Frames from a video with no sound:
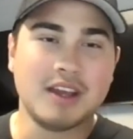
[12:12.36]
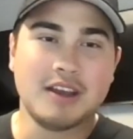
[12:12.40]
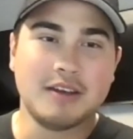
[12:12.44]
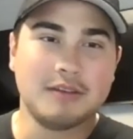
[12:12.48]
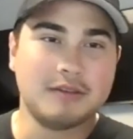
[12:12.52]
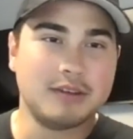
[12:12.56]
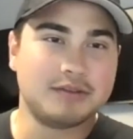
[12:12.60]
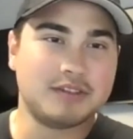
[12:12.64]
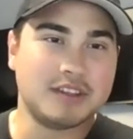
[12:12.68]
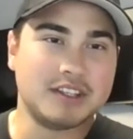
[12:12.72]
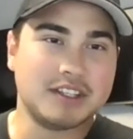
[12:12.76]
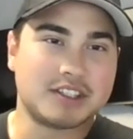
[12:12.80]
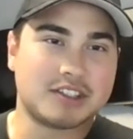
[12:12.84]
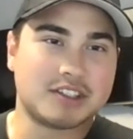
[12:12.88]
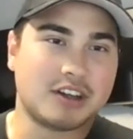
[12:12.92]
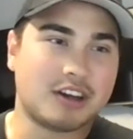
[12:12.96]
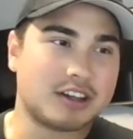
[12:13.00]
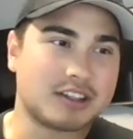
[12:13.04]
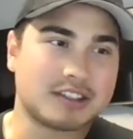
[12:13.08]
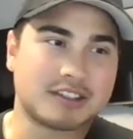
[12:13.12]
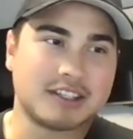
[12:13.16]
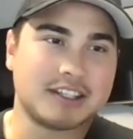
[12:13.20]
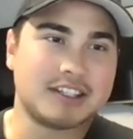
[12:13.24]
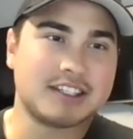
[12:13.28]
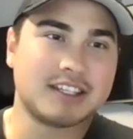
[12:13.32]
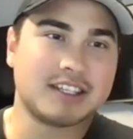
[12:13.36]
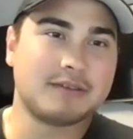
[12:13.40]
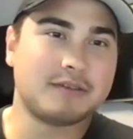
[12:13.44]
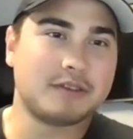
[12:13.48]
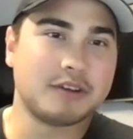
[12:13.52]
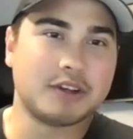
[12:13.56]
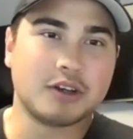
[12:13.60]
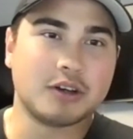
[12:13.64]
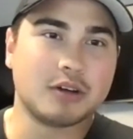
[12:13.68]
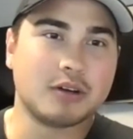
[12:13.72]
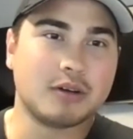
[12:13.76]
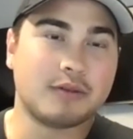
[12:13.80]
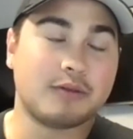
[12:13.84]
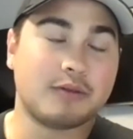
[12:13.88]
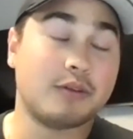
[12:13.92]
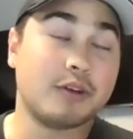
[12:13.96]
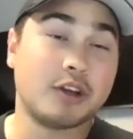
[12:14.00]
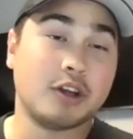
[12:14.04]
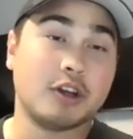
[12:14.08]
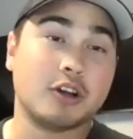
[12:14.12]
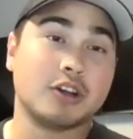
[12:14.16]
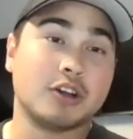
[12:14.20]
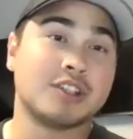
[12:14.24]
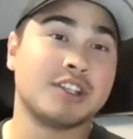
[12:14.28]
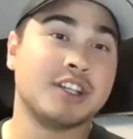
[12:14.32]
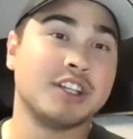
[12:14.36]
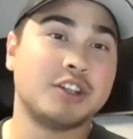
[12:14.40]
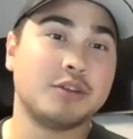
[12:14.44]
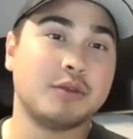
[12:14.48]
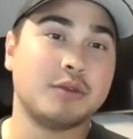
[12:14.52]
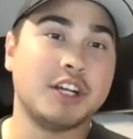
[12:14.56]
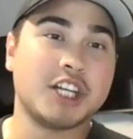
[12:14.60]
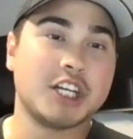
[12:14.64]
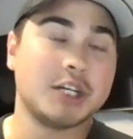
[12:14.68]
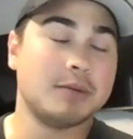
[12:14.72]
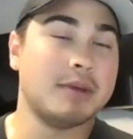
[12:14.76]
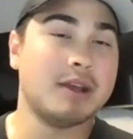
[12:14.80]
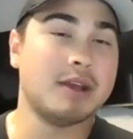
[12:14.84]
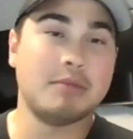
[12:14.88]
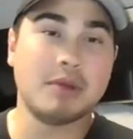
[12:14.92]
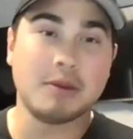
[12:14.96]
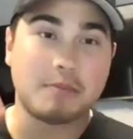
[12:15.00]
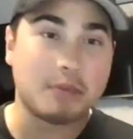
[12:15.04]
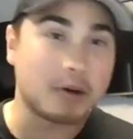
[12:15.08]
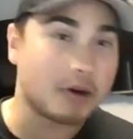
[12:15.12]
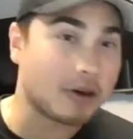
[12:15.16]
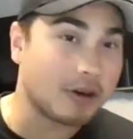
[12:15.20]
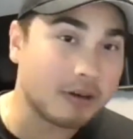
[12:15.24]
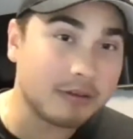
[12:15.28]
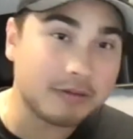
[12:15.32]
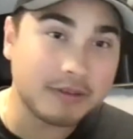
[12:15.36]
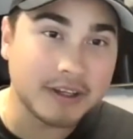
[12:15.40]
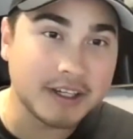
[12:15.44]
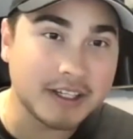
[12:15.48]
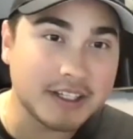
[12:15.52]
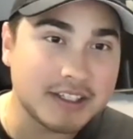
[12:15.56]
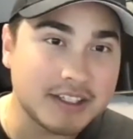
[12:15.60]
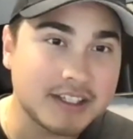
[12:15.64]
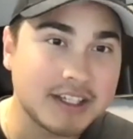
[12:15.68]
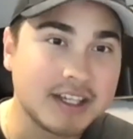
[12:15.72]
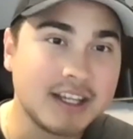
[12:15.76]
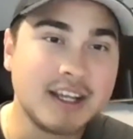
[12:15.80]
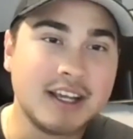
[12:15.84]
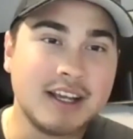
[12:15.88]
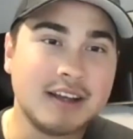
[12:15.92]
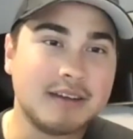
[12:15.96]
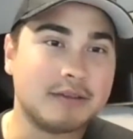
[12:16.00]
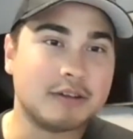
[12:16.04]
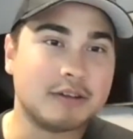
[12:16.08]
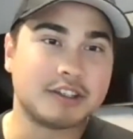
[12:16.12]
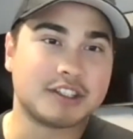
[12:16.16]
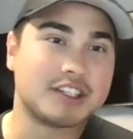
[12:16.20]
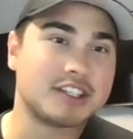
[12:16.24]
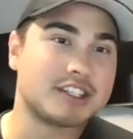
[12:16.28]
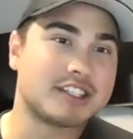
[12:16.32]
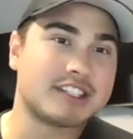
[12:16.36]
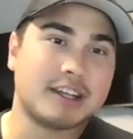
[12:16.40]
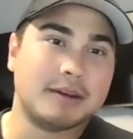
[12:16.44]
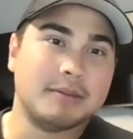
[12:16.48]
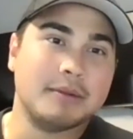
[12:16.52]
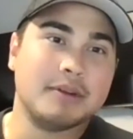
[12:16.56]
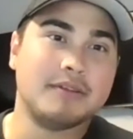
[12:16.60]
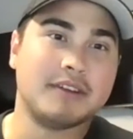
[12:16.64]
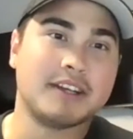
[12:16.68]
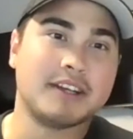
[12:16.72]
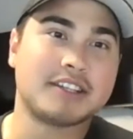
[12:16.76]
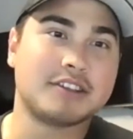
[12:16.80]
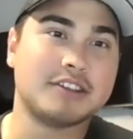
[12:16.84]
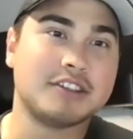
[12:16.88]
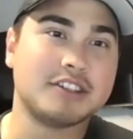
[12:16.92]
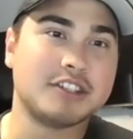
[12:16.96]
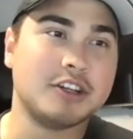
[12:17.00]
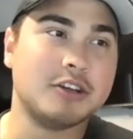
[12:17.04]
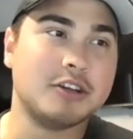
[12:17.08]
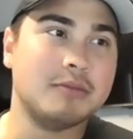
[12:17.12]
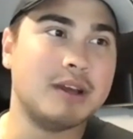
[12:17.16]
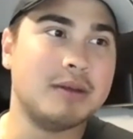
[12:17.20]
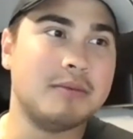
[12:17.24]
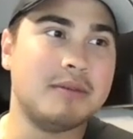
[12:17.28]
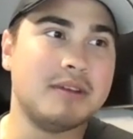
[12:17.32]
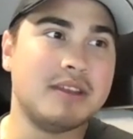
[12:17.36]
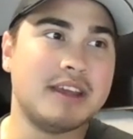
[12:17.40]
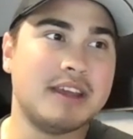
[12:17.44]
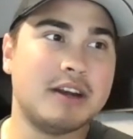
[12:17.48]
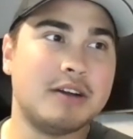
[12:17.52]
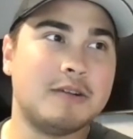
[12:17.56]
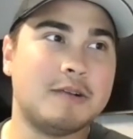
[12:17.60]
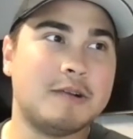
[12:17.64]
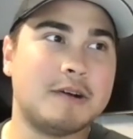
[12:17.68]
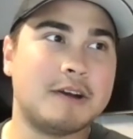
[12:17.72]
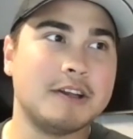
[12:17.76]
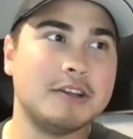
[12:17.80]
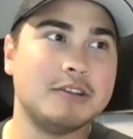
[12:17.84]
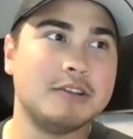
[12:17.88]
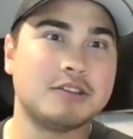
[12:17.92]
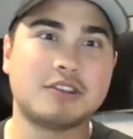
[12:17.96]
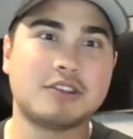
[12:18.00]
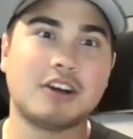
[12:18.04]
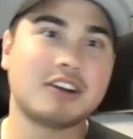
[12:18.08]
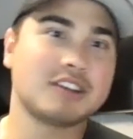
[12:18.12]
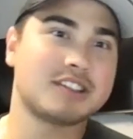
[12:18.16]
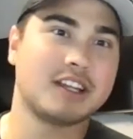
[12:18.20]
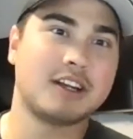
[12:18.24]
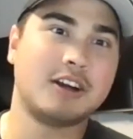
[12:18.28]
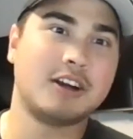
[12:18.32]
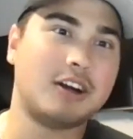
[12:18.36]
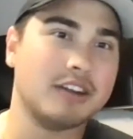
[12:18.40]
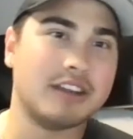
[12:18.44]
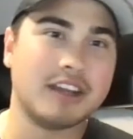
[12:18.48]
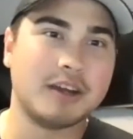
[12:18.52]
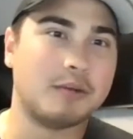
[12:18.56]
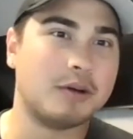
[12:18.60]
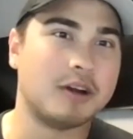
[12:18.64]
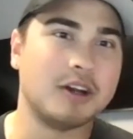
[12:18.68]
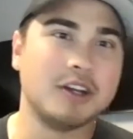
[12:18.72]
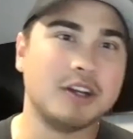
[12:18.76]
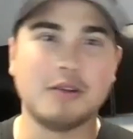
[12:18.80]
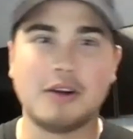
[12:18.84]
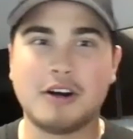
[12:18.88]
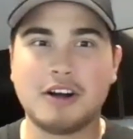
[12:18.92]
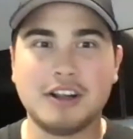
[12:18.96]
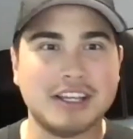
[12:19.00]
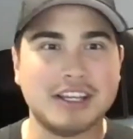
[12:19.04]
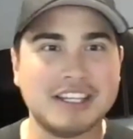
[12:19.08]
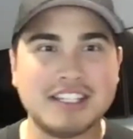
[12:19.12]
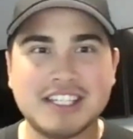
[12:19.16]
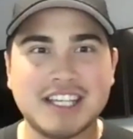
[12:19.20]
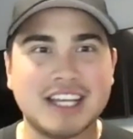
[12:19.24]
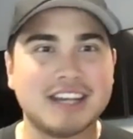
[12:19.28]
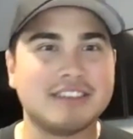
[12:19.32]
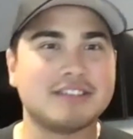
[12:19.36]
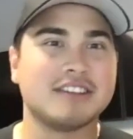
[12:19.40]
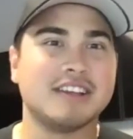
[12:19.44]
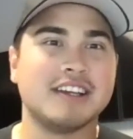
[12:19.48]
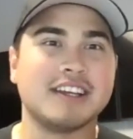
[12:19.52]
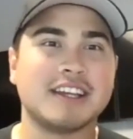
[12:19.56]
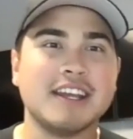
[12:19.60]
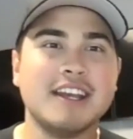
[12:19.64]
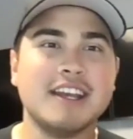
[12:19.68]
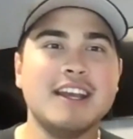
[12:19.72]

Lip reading: 15 stocks, like I said, for your situation may be perfect, versus some investors, maybe they don't want to do stocks at all. They want to do all ETFs. Like,